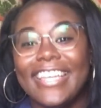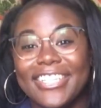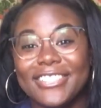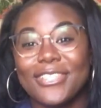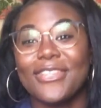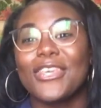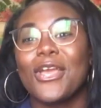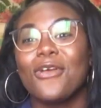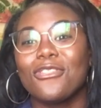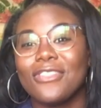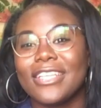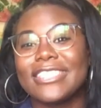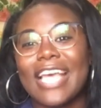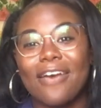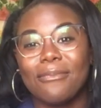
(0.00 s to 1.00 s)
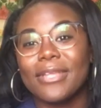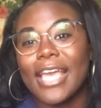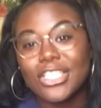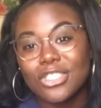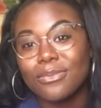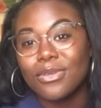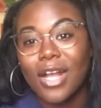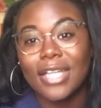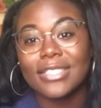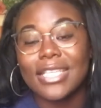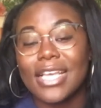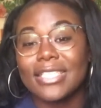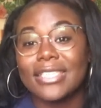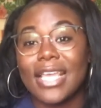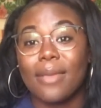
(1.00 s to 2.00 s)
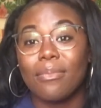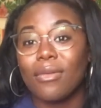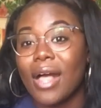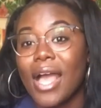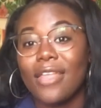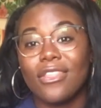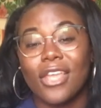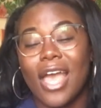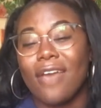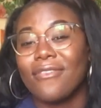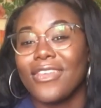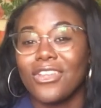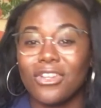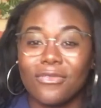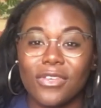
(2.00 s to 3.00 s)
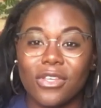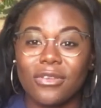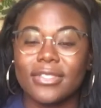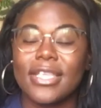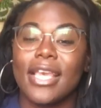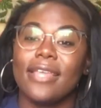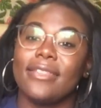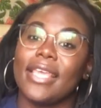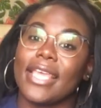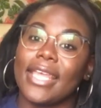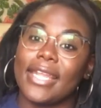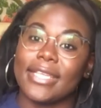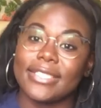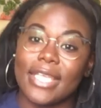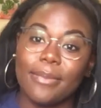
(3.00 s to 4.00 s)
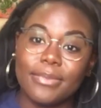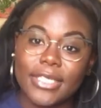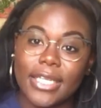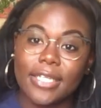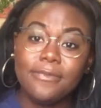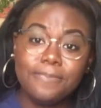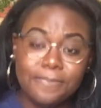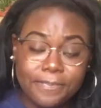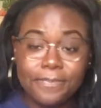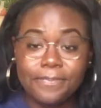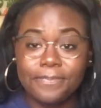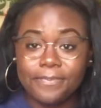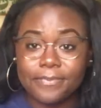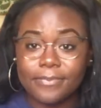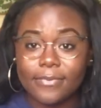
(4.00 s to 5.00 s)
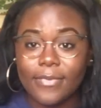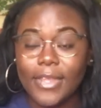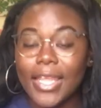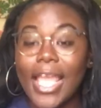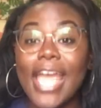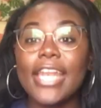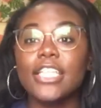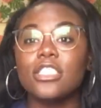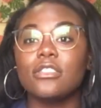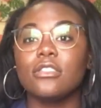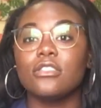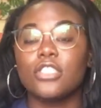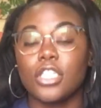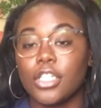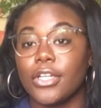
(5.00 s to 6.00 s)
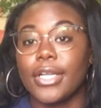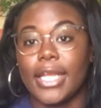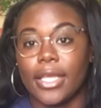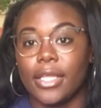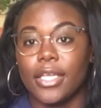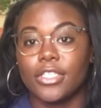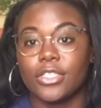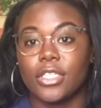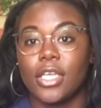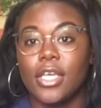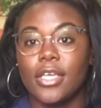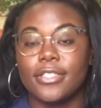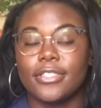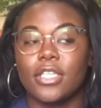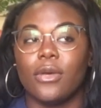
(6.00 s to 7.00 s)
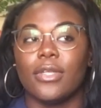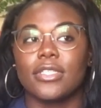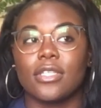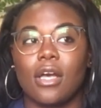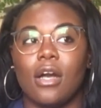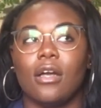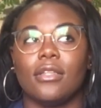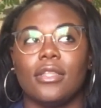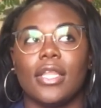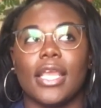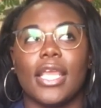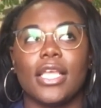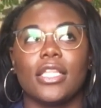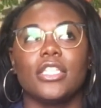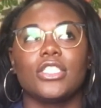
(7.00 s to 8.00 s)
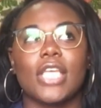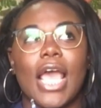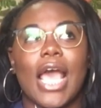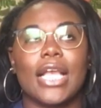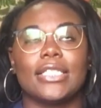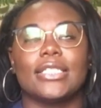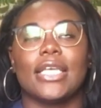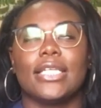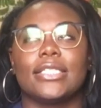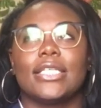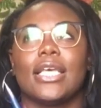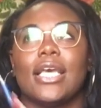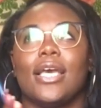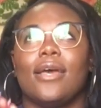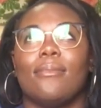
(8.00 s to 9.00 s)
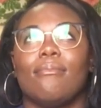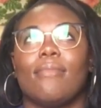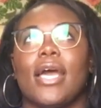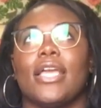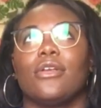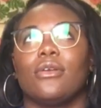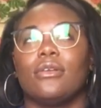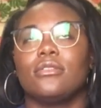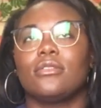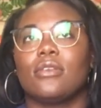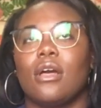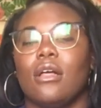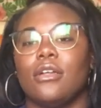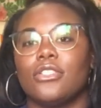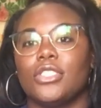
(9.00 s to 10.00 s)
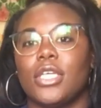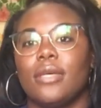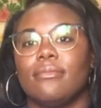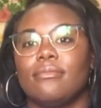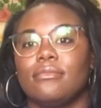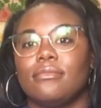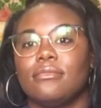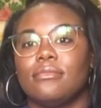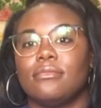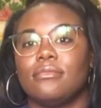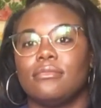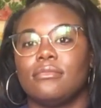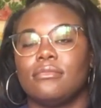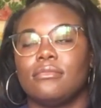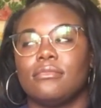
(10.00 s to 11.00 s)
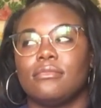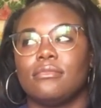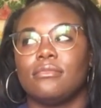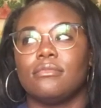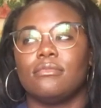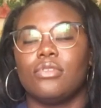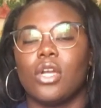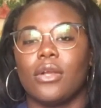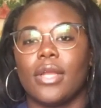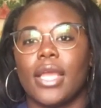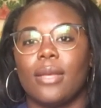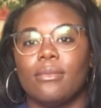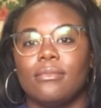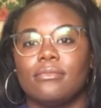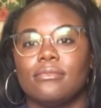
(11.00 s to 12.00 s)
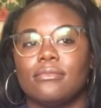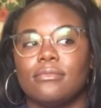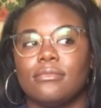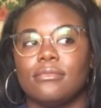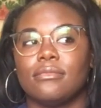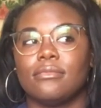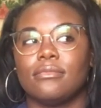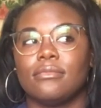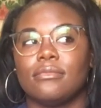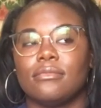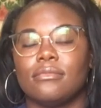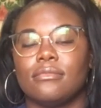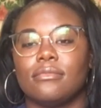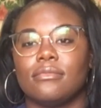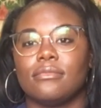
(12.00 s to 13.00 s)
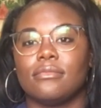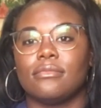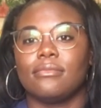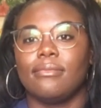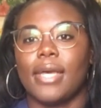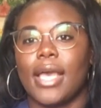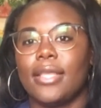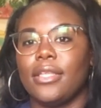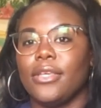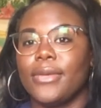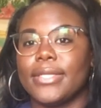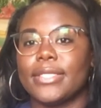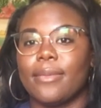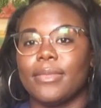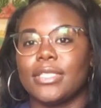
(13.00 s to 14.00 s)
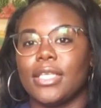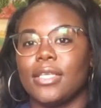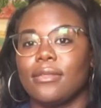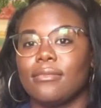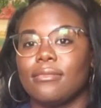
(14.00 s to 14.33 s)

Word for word: So they go through this application process, they apply, they have interviews, they get accepted, and it's to learn English. So it's called the English Access Micro Scholarship Program by the US Embassy.